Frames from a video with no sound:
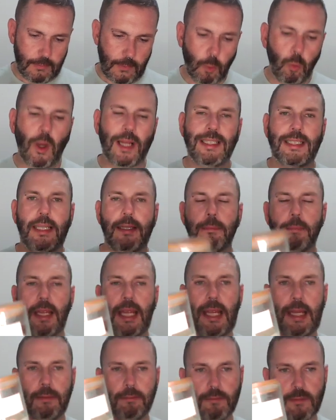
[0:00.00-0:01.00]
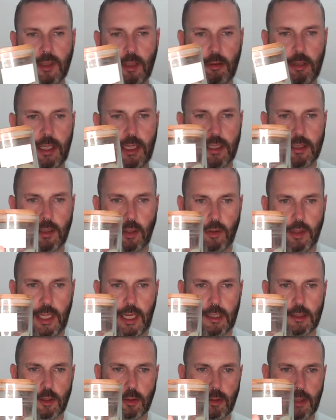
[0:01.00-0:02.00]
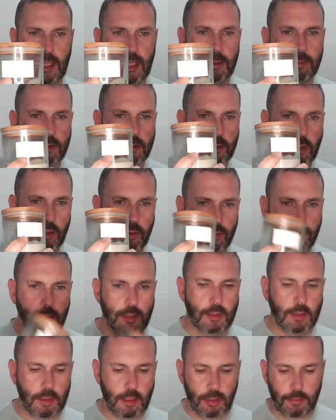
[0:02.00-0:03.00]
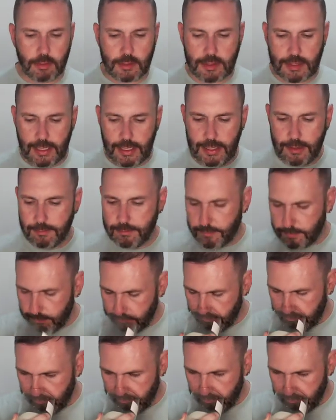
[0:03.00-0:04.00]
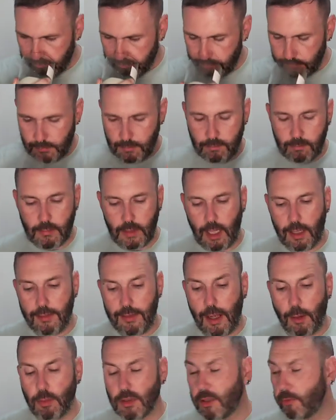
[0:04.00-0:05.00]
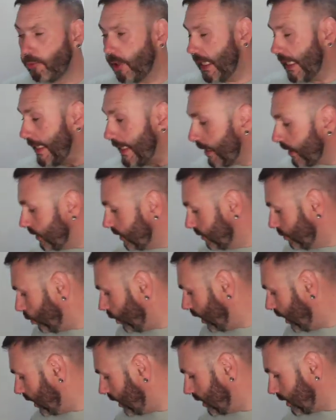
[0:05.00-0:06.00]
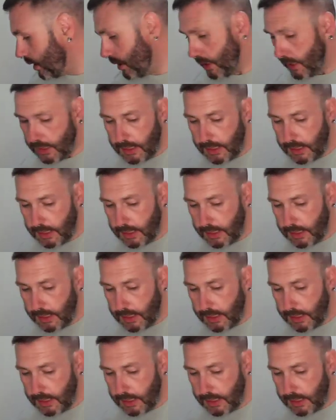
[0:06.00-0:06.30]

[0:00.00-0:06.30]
White Tea and Pear. Sorry, it's on the actual label, not that you can see. And that was a really nice one.